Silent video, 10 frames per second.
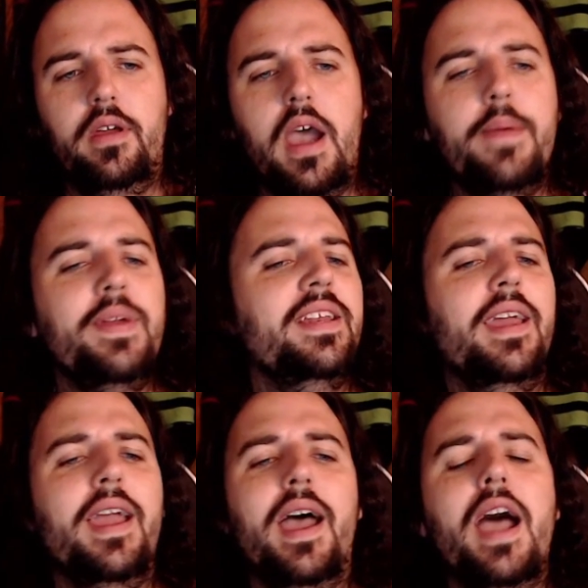I mean
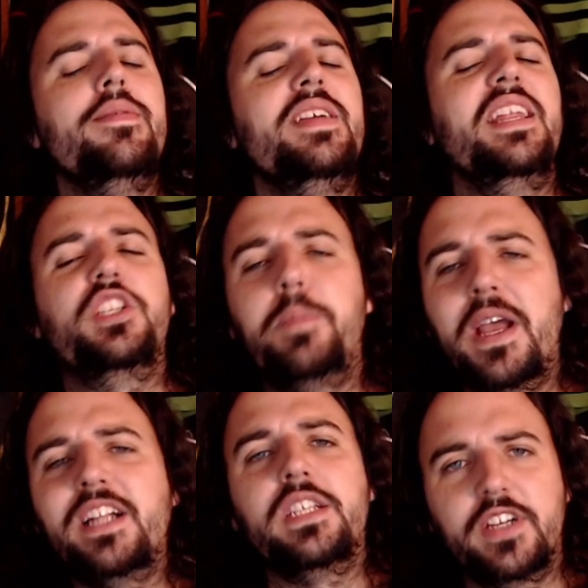
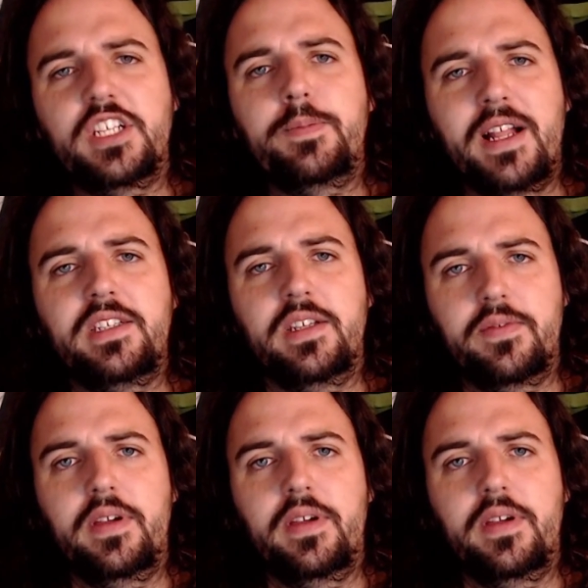expensive.